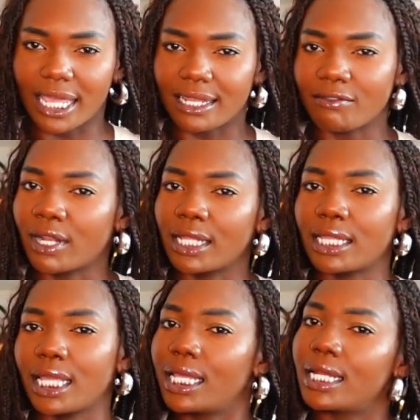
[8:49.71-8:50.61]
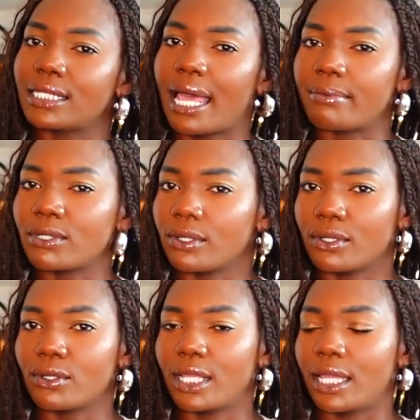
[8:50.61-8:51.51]
I definitely think it is
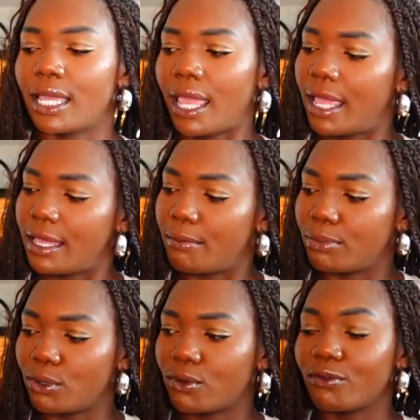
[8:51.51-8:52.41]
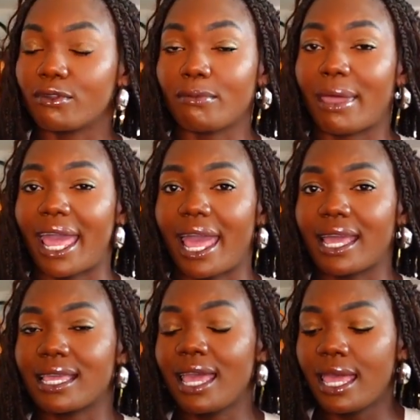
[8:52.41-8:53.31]
absolutely a beautiful
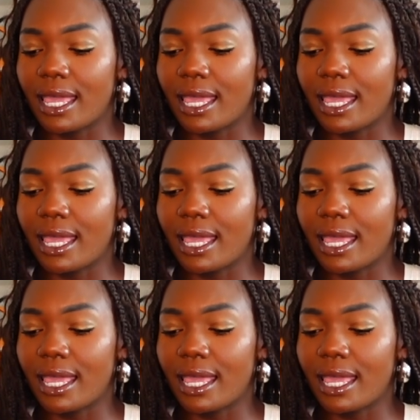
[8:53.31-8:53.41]
bag.